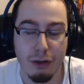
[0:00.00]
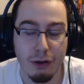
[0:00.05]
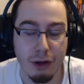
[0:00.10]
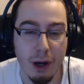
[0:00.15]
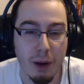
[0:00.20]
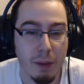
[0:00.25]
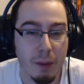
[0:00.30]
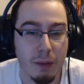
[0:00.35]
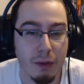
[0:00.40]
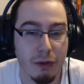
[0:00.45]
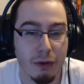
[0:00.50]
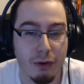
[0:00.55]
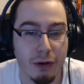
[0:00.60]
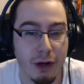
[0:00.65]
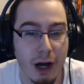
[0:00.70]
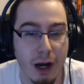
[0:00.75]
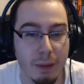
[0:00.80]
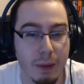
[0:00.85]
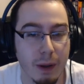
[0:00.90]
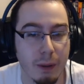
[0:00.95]

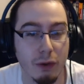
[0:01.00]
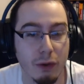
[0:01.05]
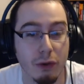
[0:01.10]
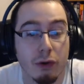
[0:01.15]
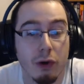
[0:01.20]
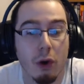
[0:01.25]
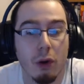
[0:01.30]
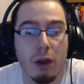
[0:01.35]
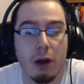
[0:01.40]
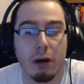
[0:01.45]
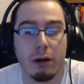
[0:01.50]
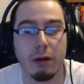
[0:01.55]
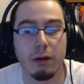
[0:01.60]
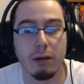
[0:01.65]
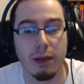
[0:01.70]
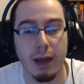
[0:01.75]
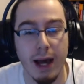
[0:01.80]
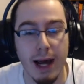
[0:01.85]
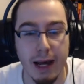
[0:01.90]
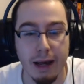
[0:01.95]
not people. They're no longer
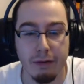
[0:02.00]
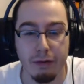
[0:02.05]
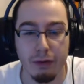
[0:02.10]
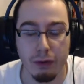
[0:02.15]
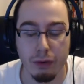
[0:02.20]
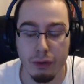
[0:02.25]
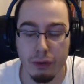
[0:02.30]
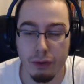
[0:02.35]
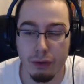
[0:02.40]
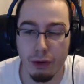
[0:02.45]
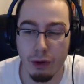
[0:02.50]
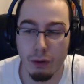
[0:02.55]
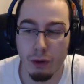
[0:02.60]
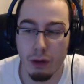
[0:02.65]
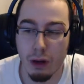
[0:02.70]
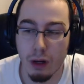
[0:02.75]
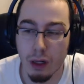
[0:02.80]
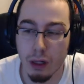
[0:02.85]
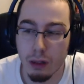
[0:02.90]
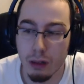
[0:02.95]
alive. They're no
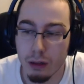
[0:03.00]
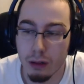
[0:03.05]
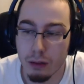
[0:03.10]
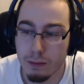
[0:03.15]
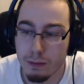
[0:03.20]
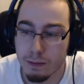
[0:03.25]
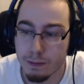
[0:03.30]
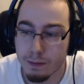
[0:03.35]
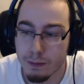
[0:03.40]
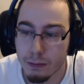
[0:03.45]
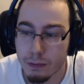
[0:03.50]
longer.